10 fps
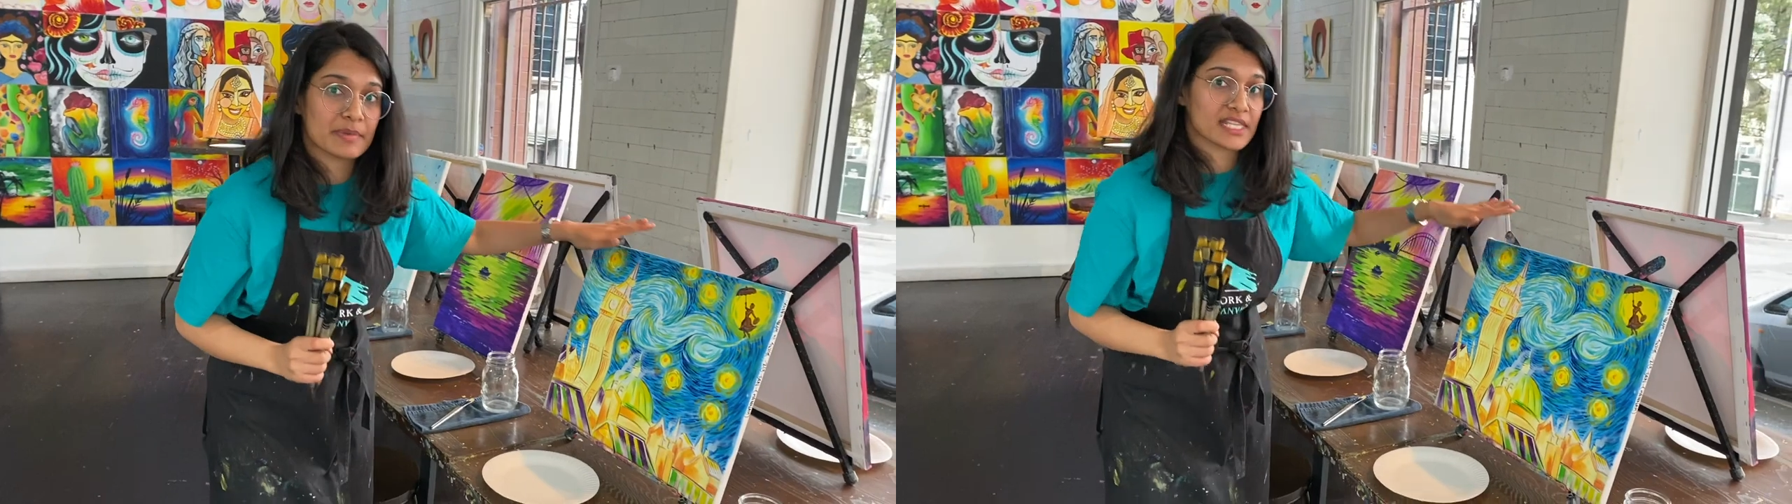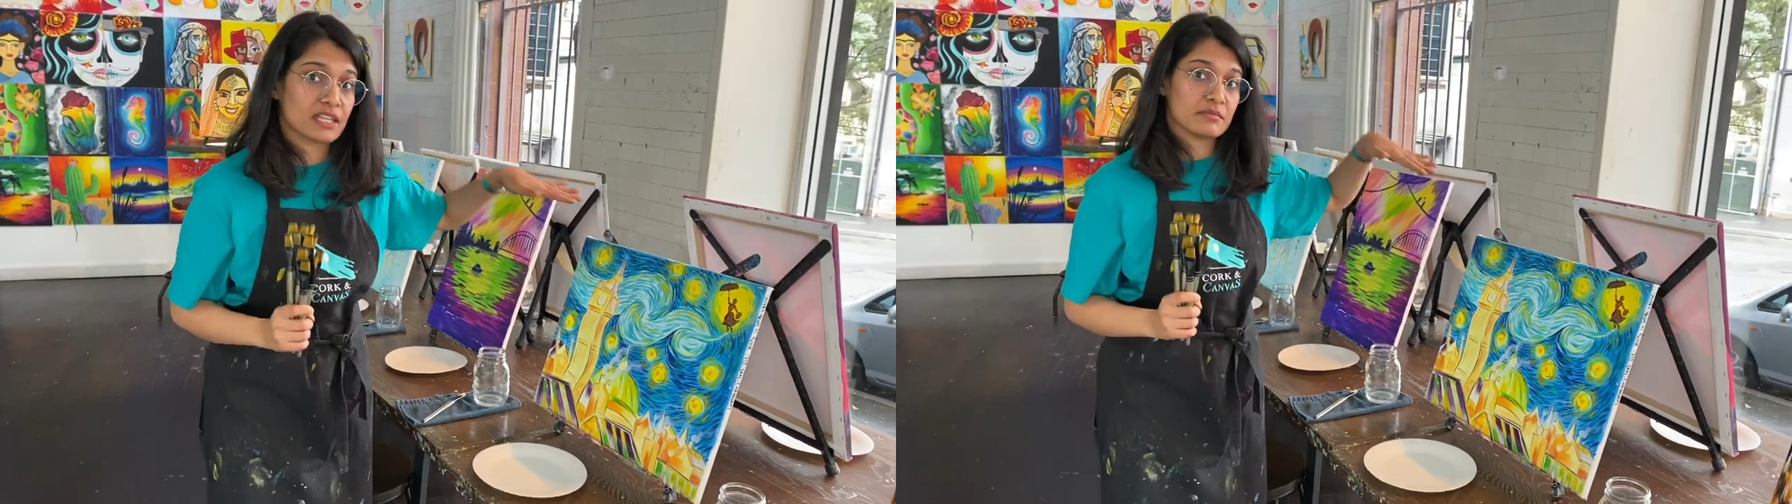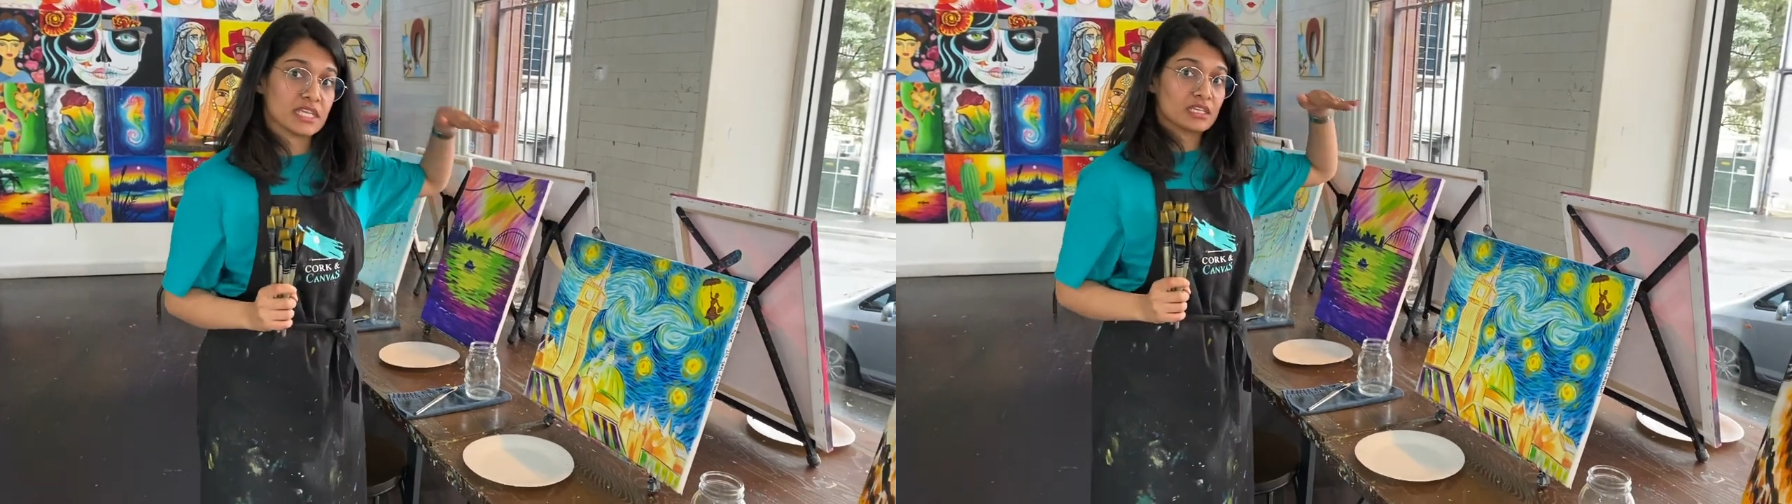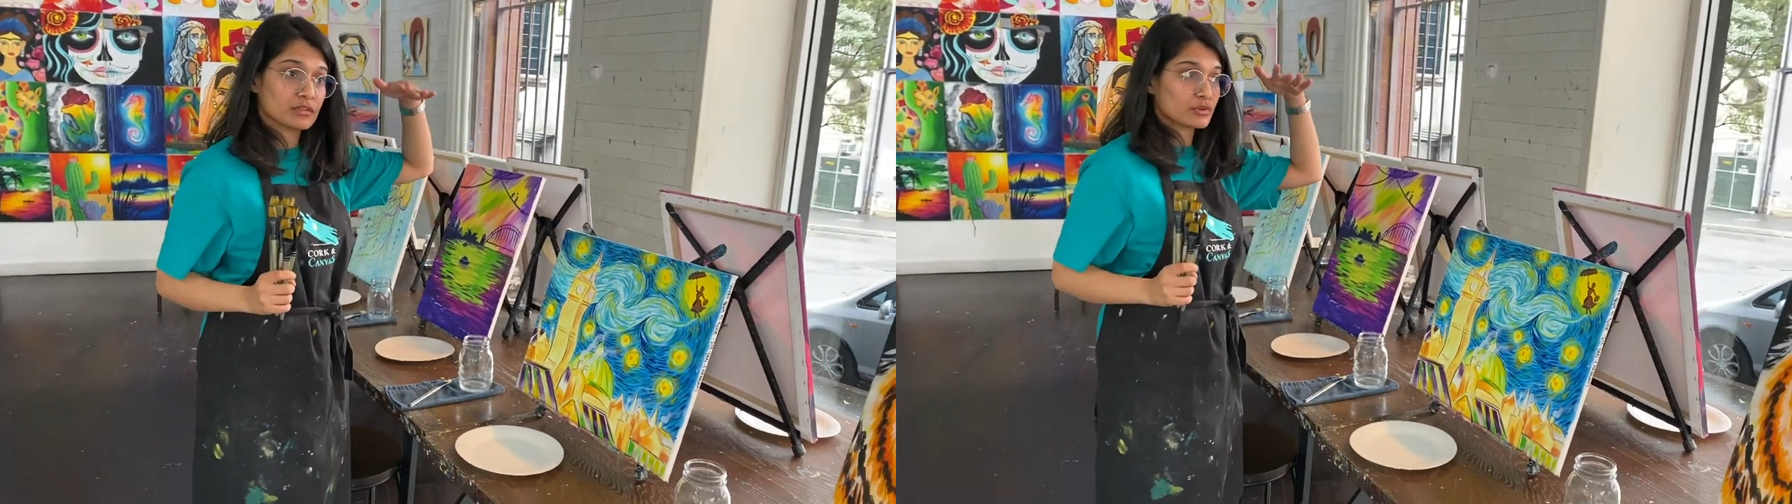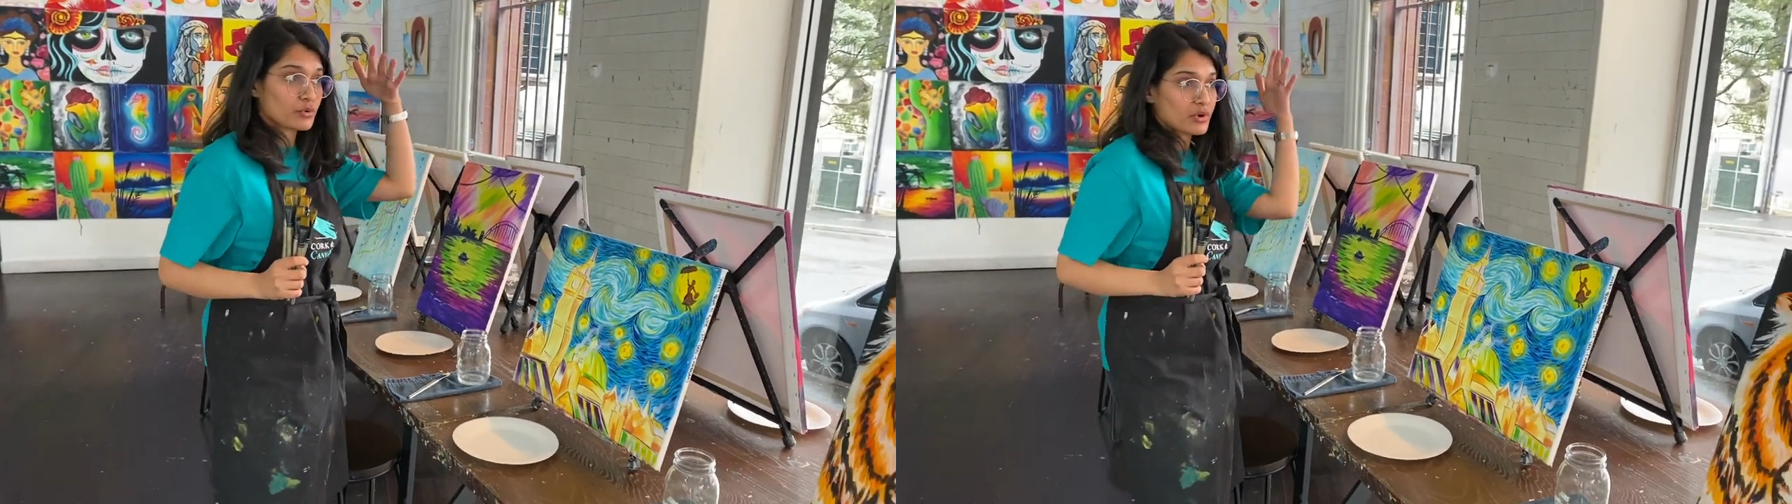People can be
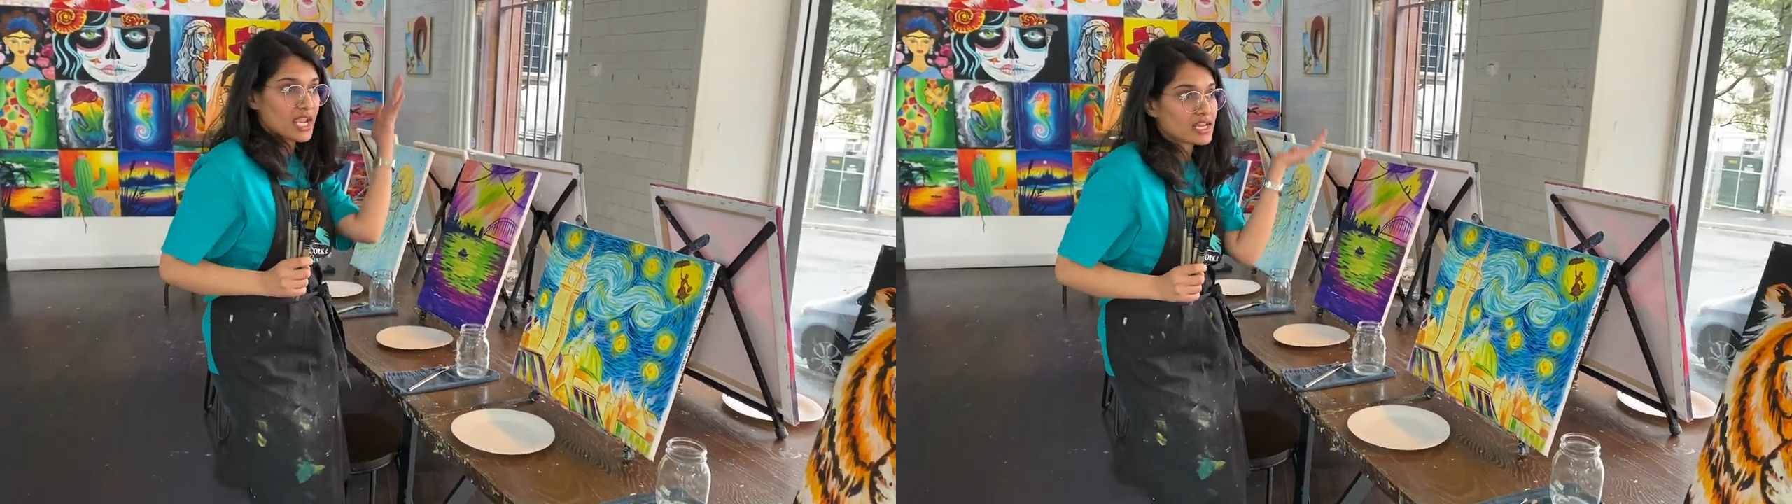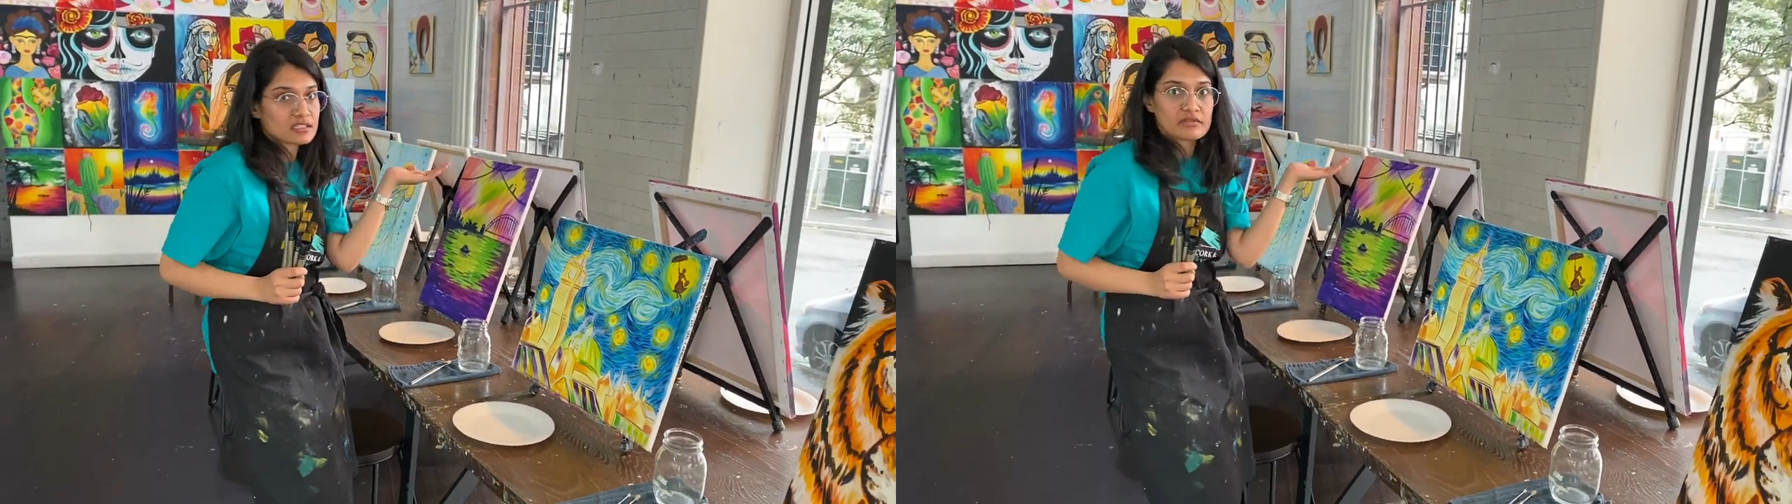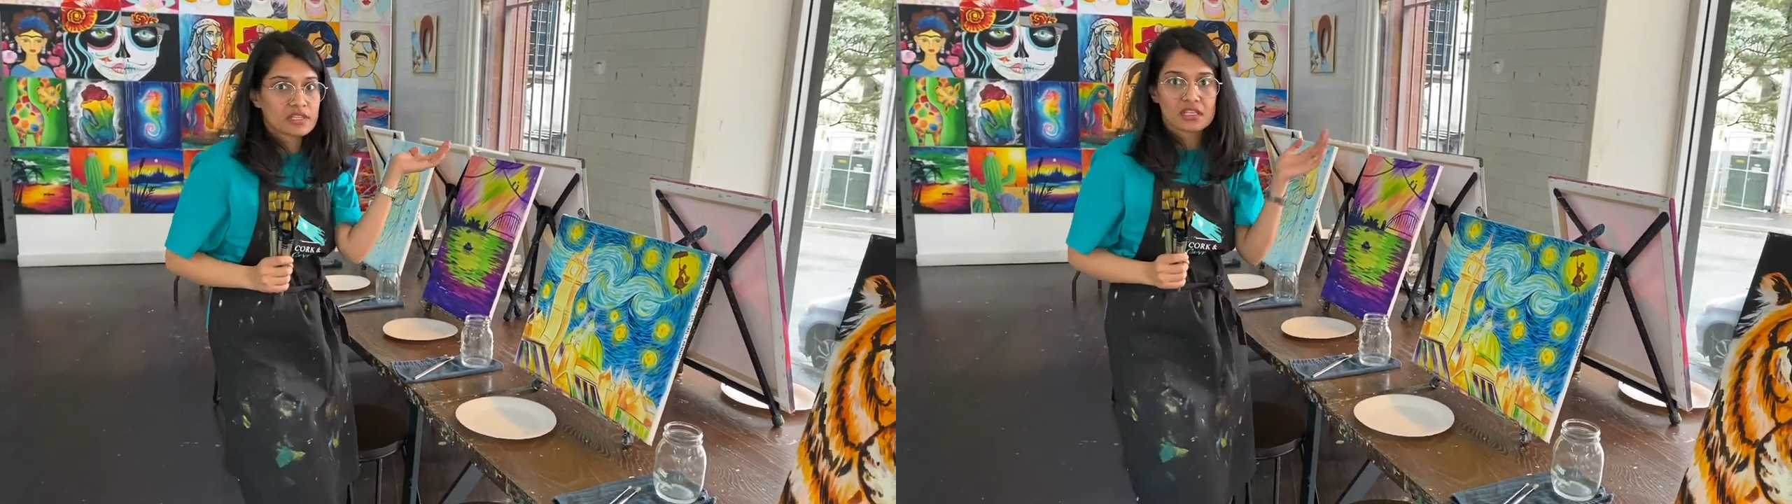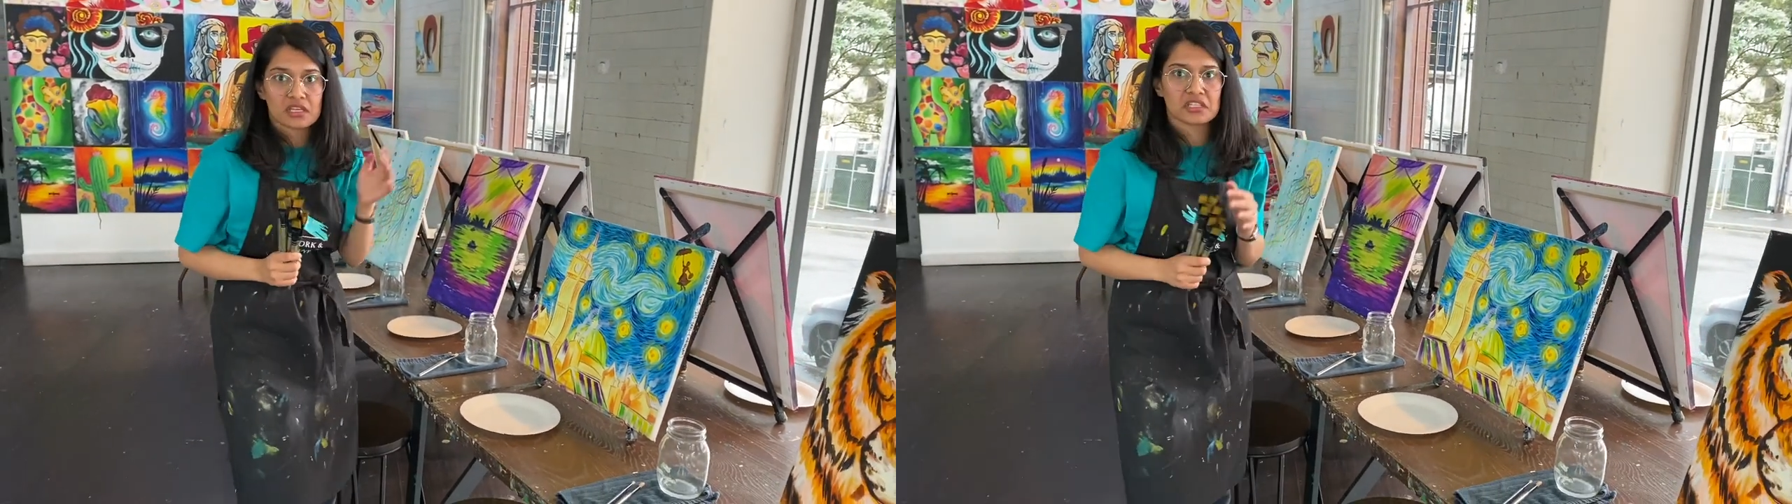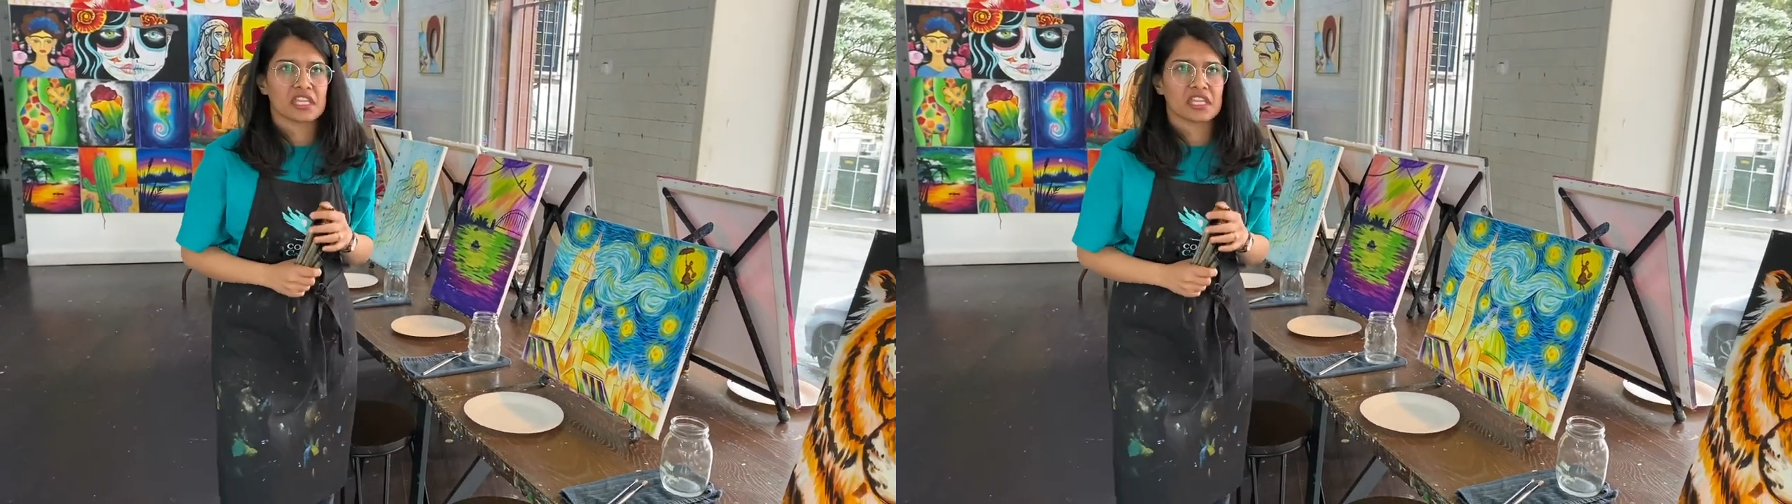creative with it.